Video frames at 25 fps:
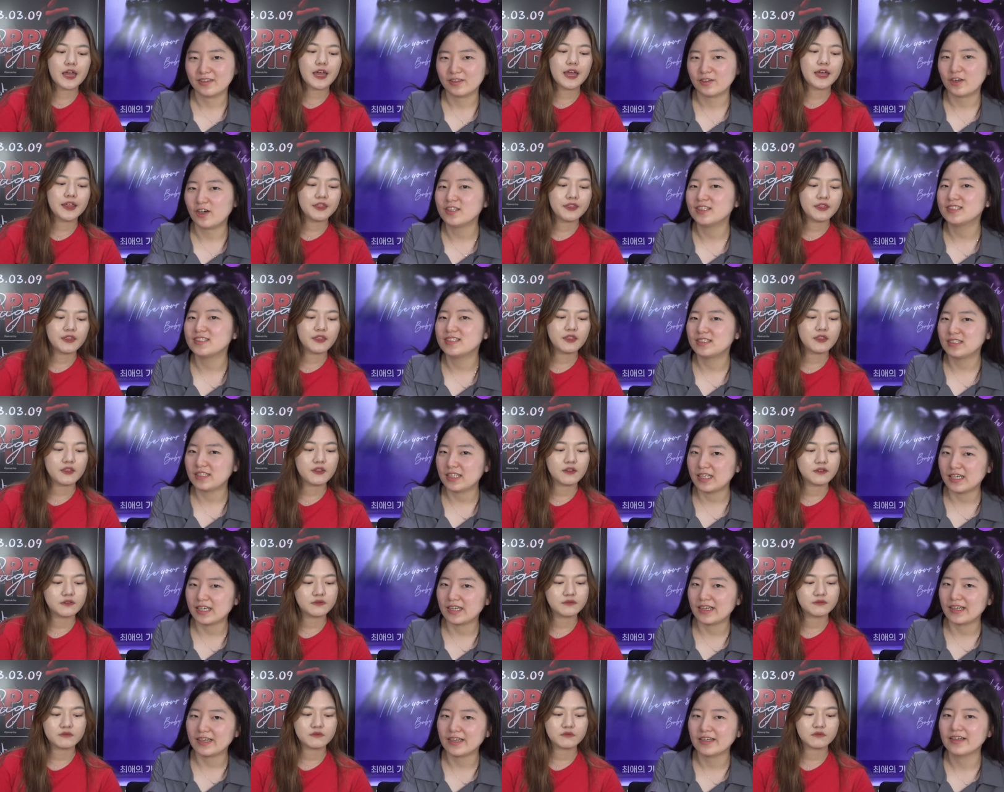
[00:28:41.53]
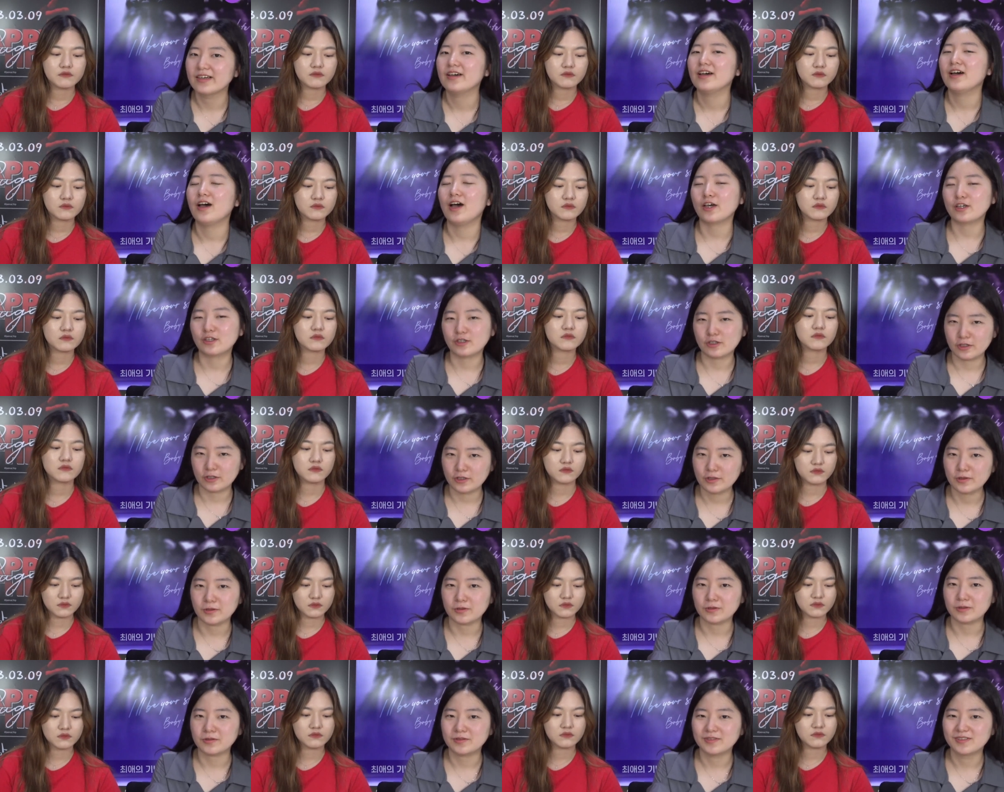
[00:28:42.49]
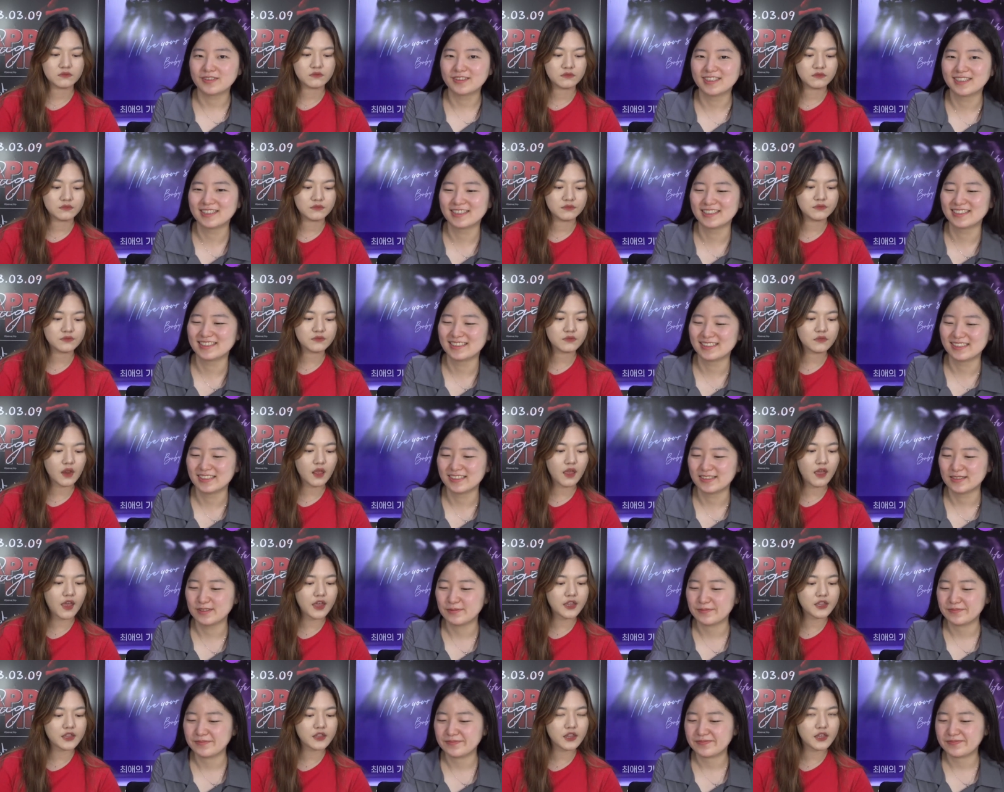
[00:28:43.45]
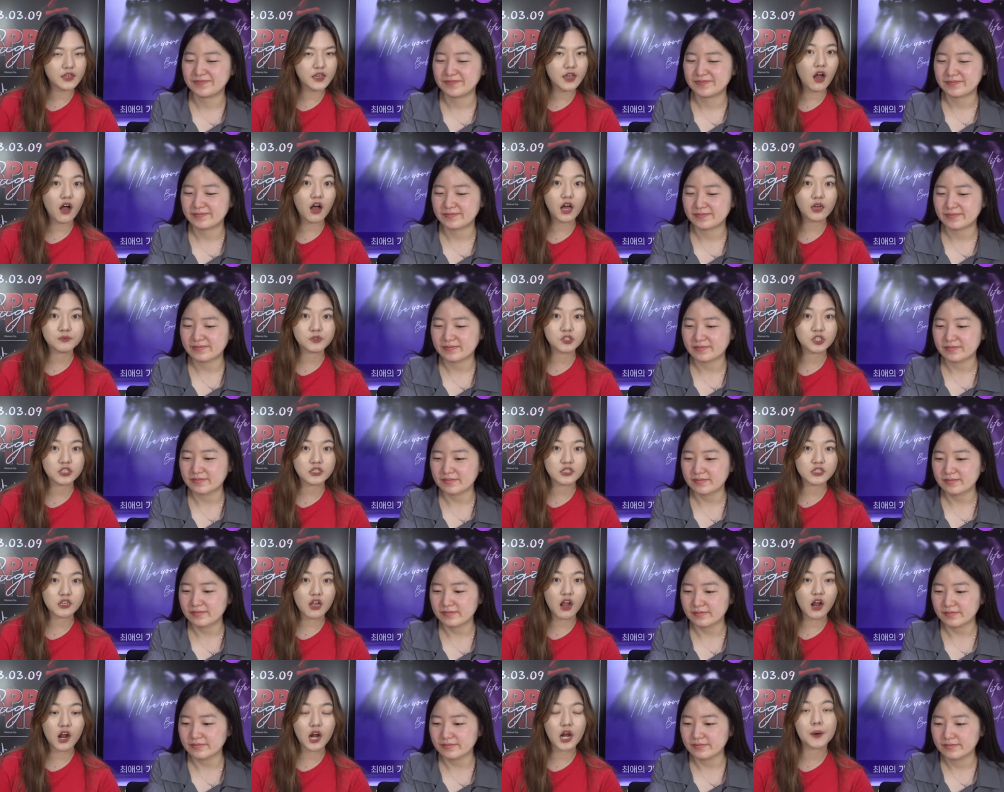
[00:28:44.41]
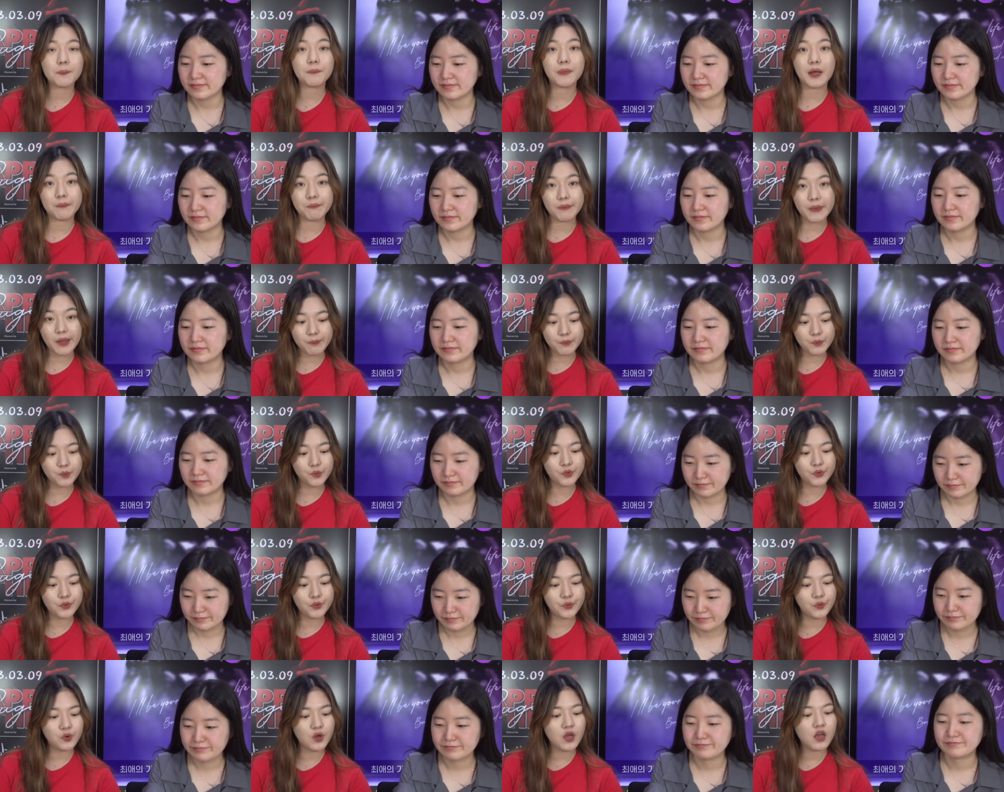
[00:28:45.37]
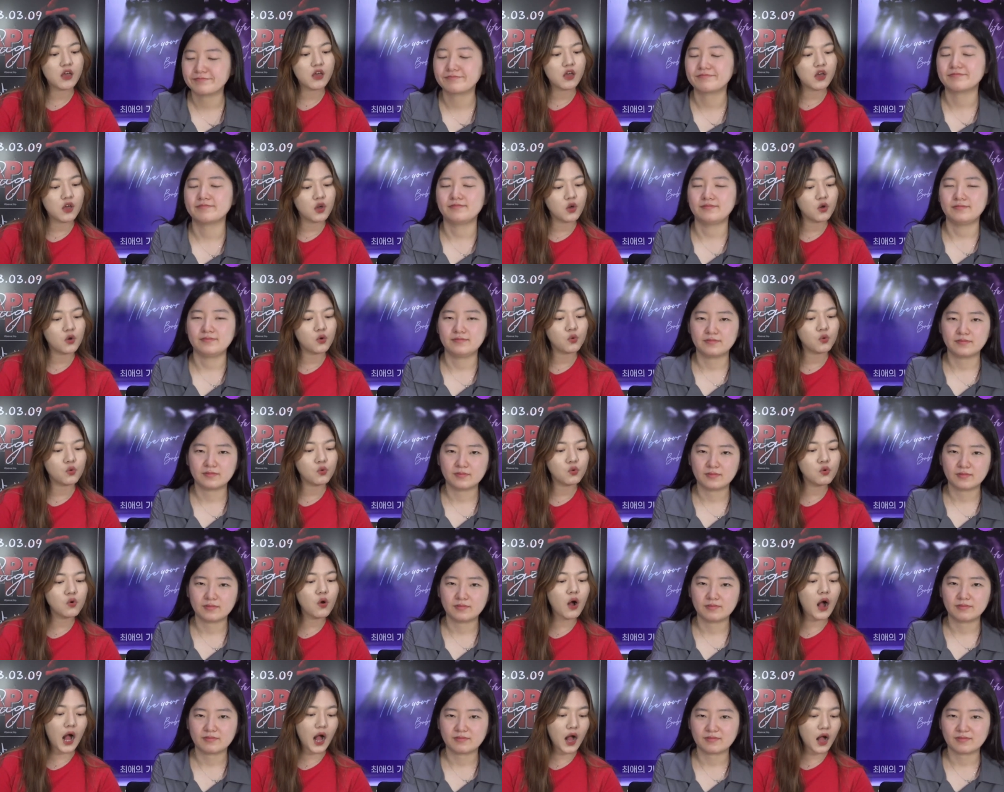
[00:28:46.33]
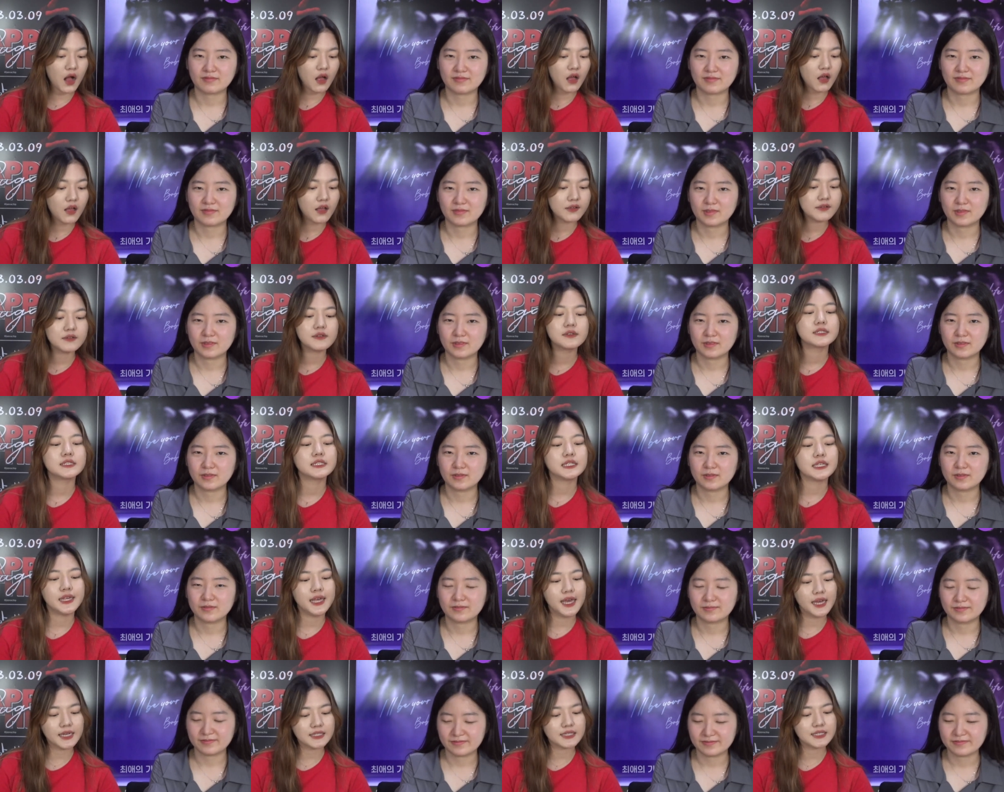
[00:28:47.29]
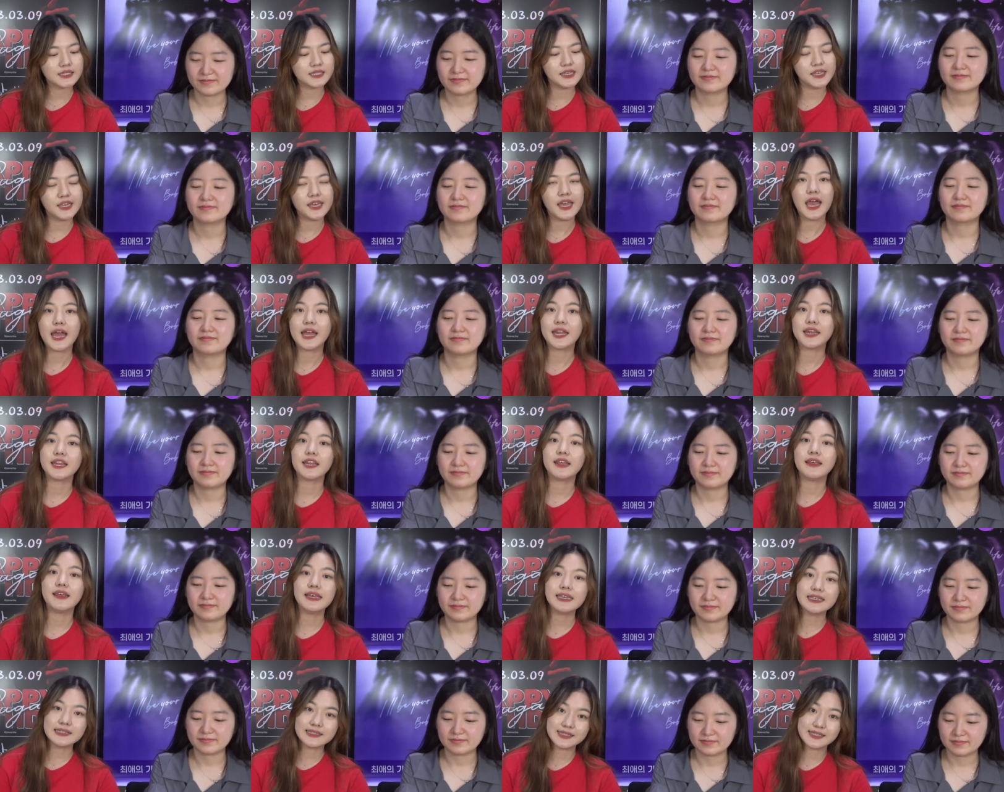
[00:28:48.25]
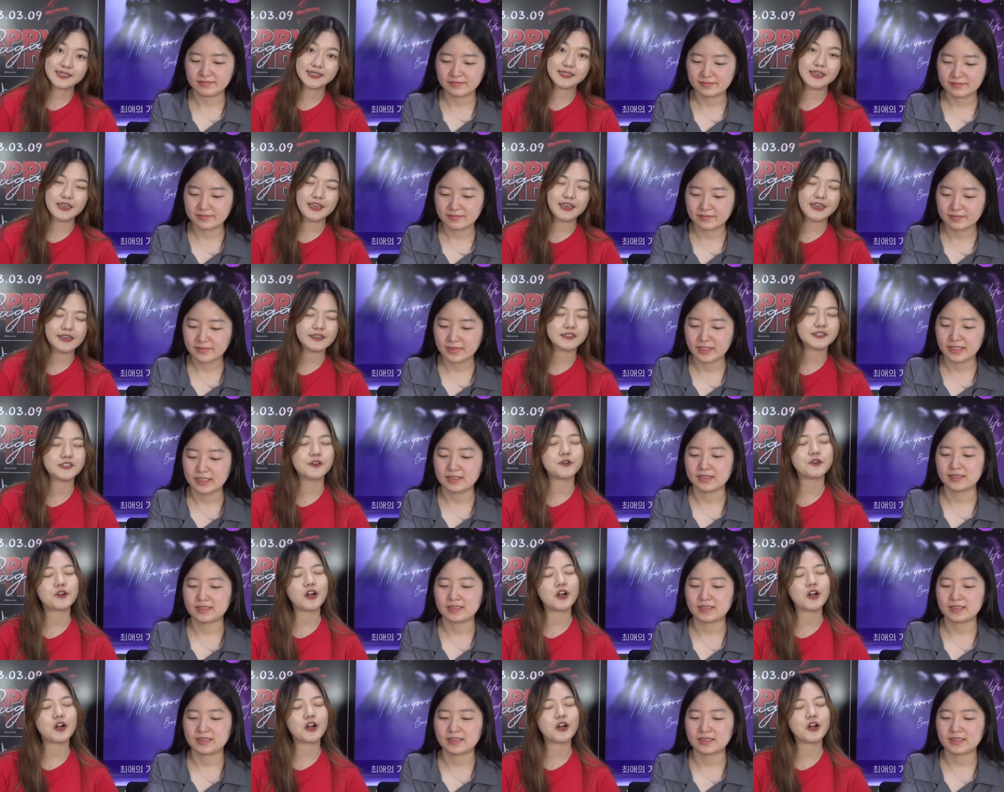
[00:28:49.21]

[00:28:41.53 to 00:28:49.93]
Speaker 1: not a C, a Q.
Speaker 2: And the options are Mamamoo, woo!ah!, TXT, and ITZY. So